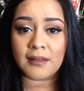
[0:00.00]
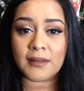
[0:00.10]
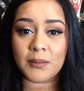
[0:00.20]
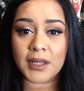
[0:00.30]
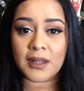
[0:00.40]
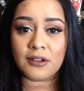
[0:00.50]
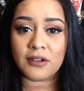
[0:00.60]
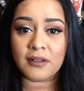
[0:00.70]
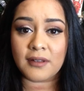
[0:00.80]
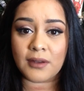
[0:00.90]
and something that
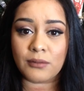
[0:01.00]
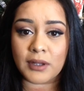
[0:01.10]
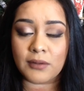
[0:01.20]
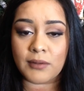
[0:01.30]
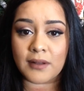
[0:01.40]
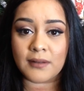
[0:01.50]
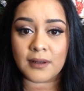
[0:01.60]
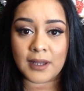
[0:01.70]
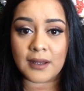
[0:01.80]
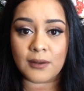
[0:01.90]
she said really
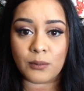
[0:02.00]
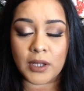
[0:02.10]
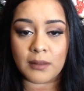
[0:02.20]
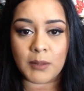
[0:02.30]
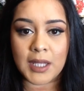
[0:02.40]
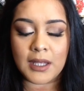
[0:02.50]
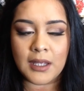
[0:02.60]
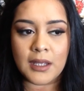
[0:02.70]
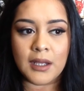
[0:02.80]
resonated with me.